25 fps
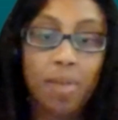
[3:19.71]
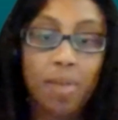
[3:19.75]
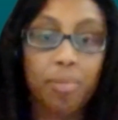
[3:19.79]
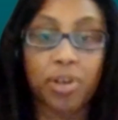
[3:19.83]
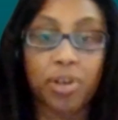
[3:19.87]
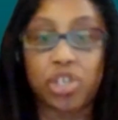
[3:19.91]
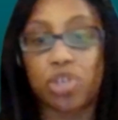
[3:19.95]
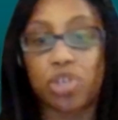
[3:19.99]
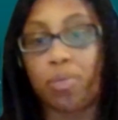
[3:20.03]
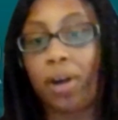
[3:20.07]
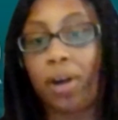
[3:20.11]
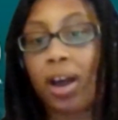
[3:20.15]

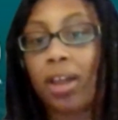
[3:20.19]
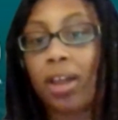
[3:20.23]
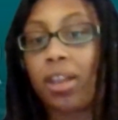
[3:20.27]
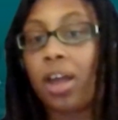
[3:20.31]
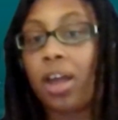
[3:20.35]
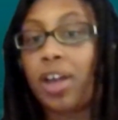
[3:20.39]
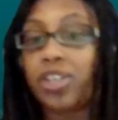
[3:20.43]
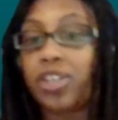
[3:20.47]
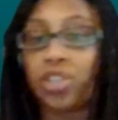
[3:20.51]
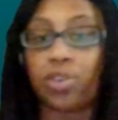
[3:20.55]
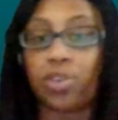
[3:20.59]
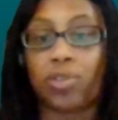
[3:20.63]
but your
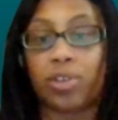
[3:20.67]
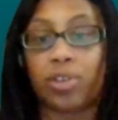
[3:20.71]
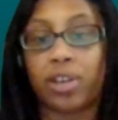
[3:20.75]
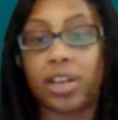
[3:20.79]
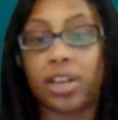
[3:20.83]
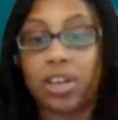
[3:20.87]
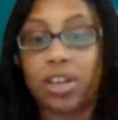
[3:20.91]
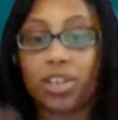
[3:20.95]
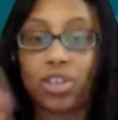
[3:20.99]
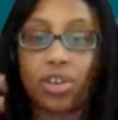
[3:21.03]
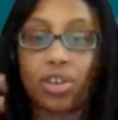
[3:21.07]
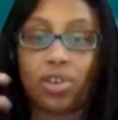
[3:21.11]
biological
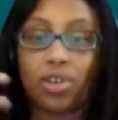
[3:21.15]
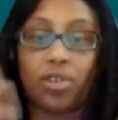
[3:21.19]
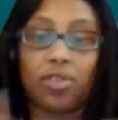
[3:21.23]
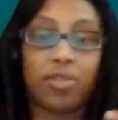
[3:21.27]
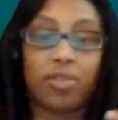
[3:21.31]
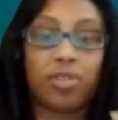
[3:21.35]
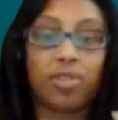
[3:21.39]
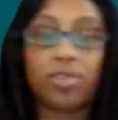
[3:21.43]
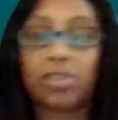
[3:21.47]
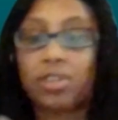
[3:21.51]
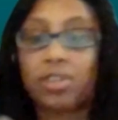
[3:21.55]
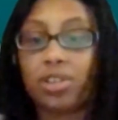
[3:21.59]
age, you
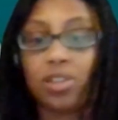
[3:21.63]
know,